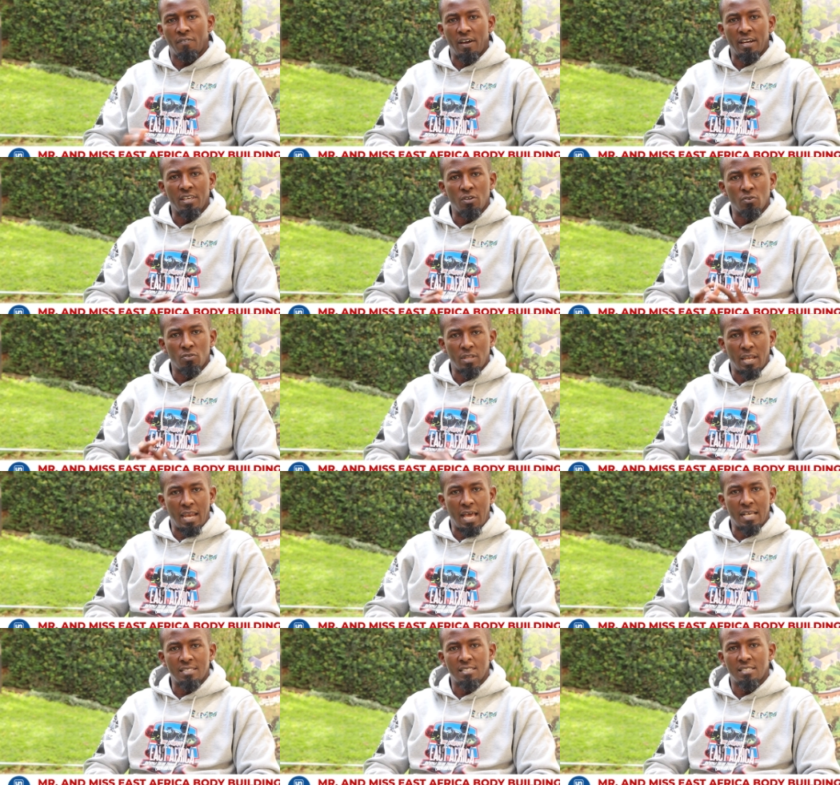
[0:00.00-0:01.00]
referring you to the
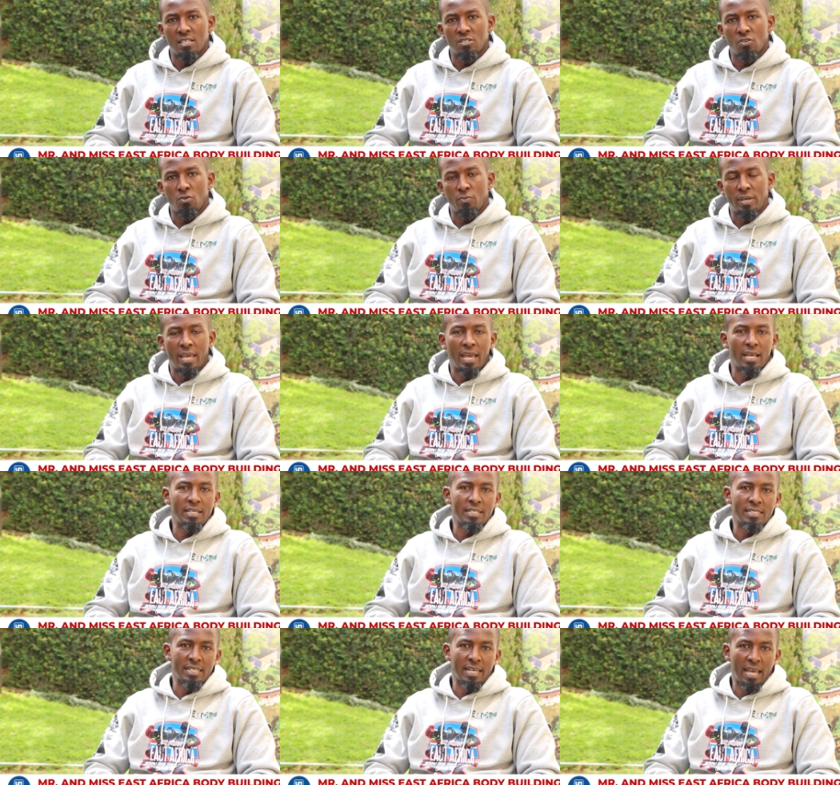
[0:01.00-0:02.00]
last season, we
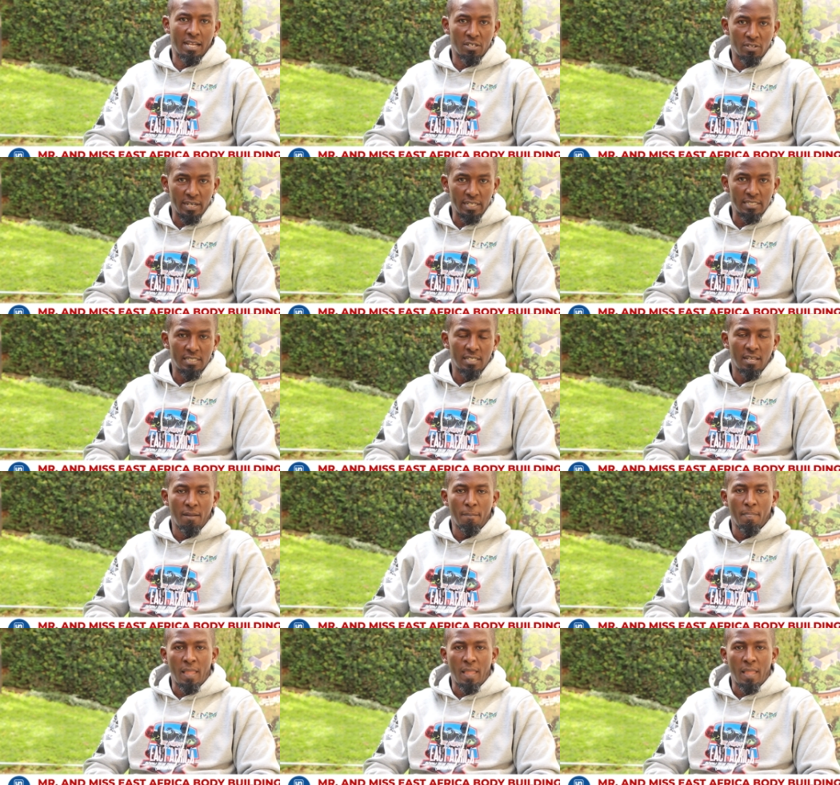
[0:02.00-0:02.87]
held it in Eldoret